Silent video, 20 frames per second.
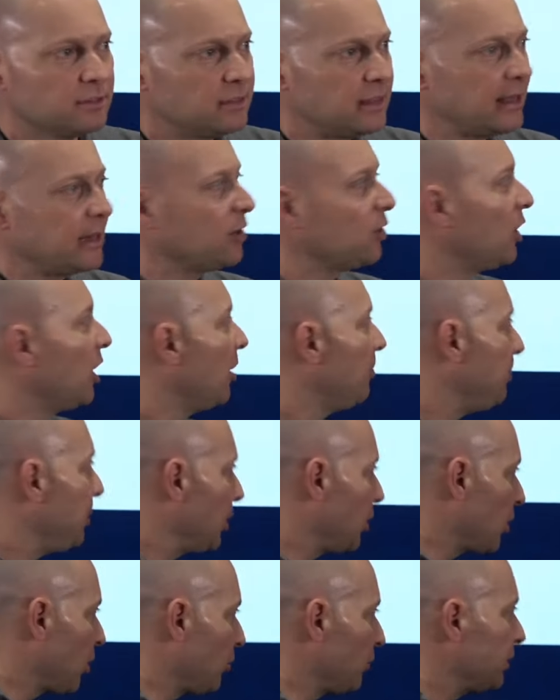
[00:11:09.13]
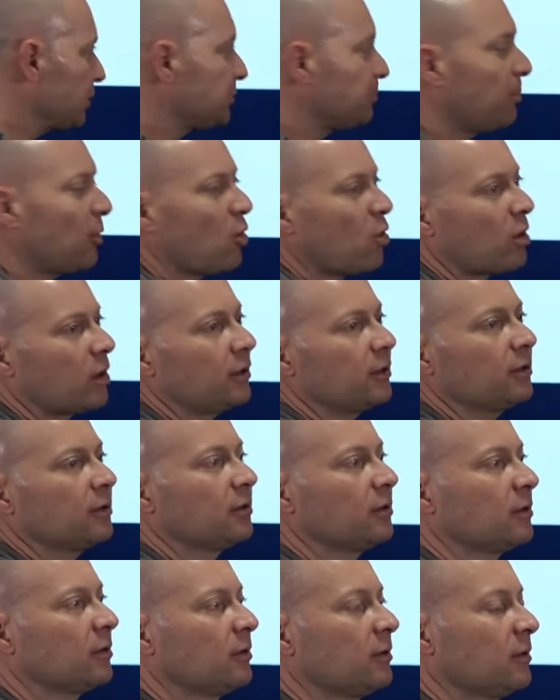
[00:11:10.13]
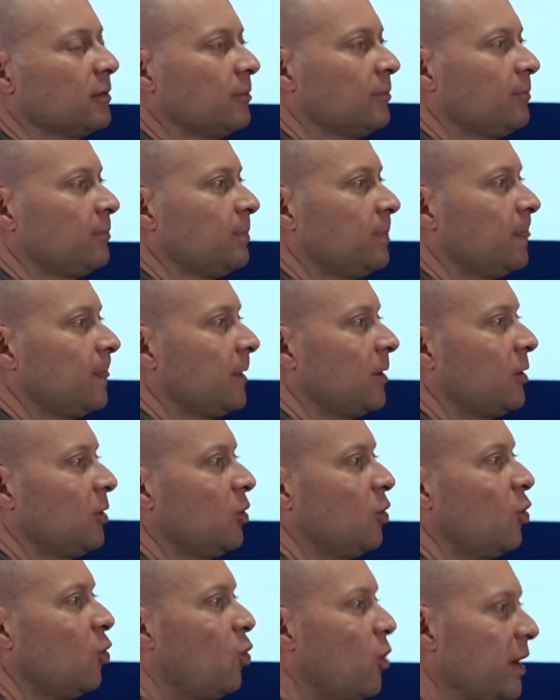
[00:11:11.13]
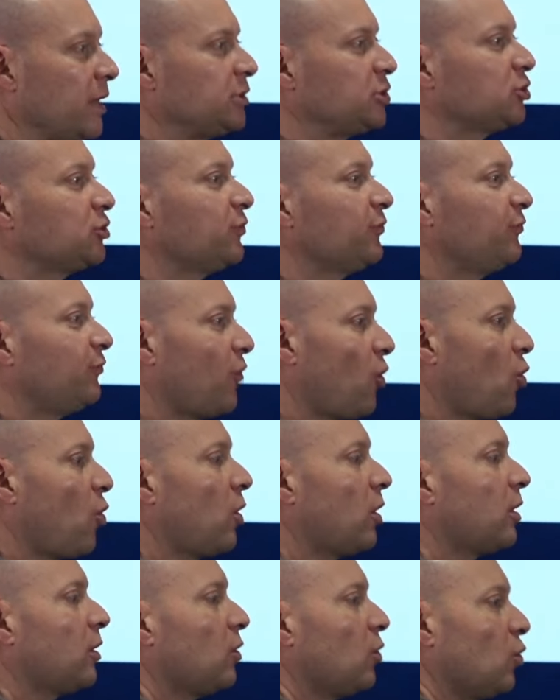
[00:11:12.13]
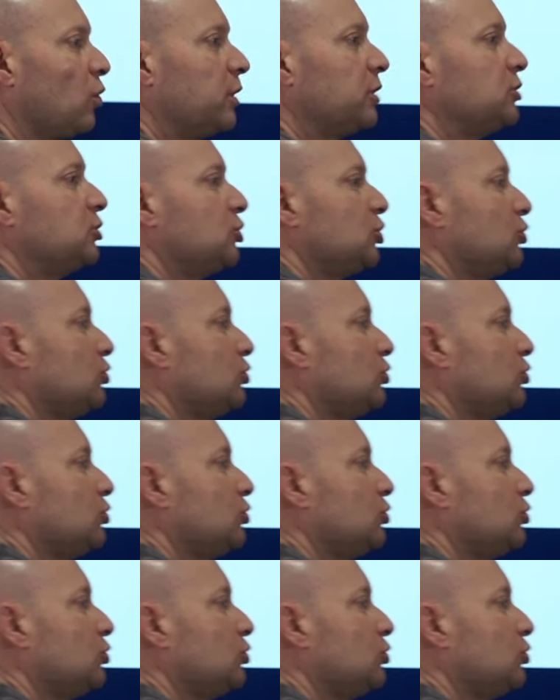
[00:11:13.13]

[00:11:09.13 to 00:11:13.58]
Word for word: that are up here on this board. Which four would